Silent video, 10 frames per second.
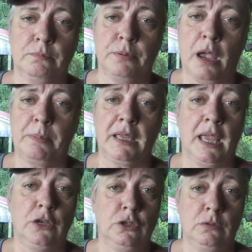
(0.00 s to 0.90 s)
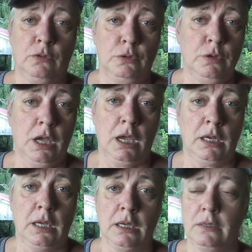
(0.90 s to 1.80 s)
propagation through
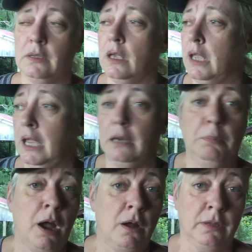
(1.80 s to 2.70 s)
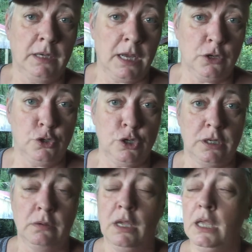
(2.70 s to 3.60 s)
cuttings, hand
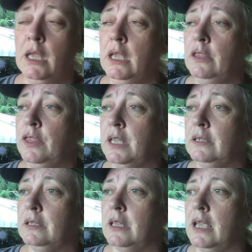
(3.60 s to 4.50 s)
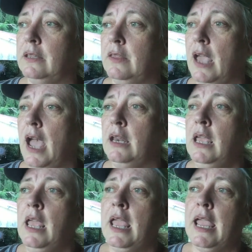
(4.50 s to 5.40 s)
pollination, things like that.
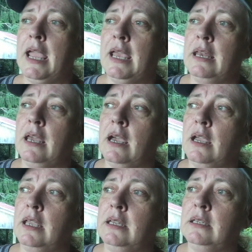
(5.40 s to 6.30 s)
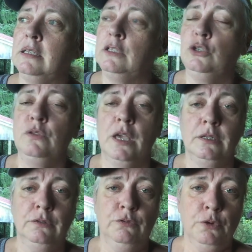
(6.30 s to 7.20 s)
And in the
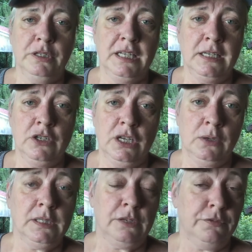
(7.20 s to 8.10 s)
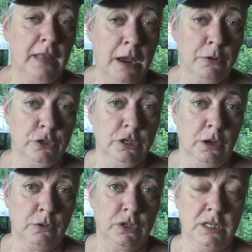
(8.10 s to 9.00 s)
2014 Chelsea Flower
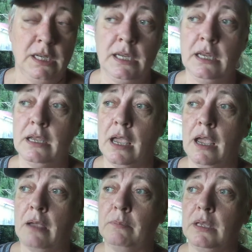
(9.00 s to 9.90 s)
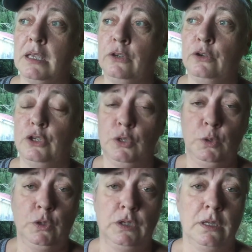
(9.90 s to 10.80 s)
Show, she
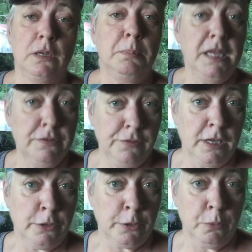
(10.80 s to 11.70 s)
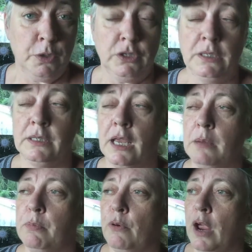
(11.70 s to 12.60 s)
introduced the Beefeater, which is a
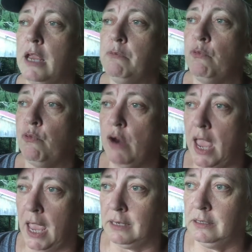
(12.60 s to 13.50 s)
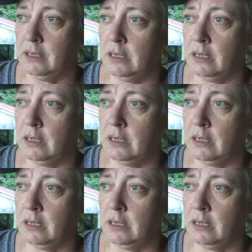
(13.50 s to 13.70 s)
bright red